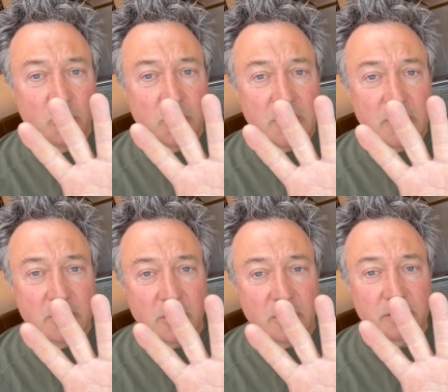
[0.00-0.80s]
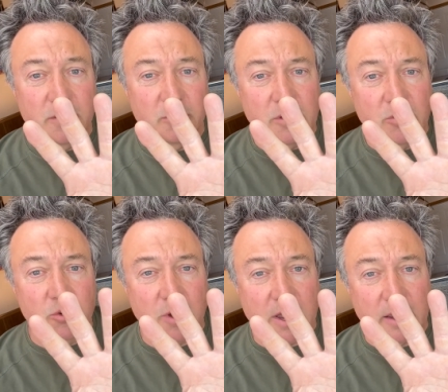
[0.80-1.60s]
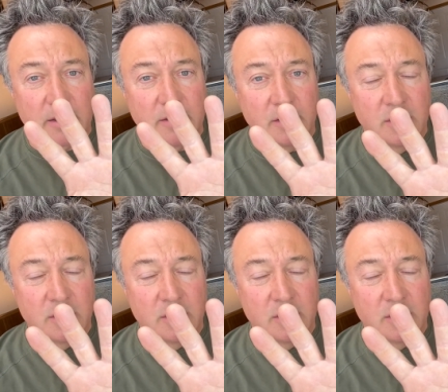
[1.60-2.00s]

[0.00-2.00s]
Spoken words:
we need dogs that can track.